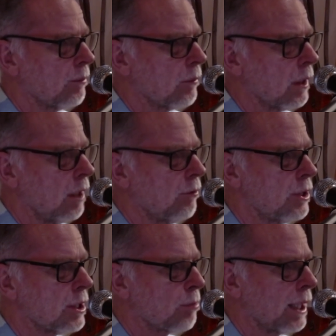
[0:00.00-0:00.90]
If you
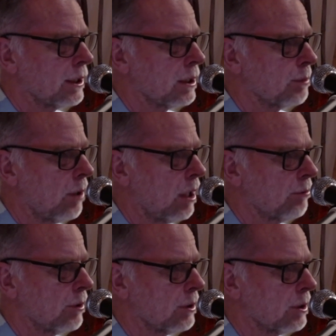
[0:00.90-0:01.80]
just practice
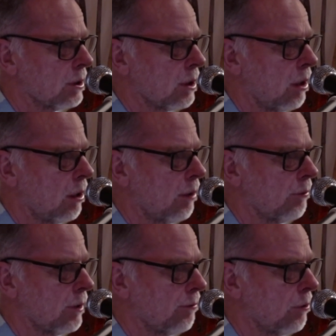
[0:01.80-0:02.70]
mindfulness of
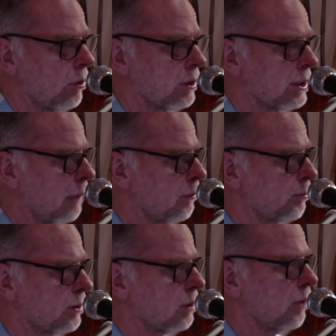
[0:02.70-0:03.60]
the 4
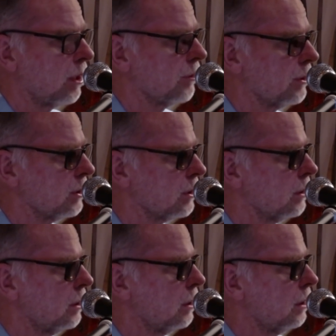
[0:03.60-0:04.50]
establishments of mindfulness,
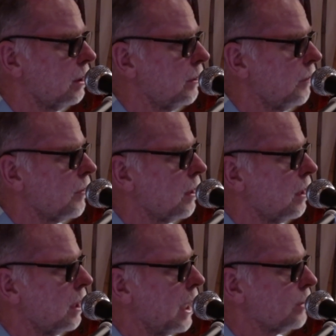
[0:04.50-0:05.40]

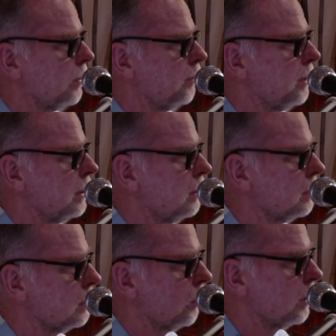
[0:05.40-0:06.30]
as we've been talking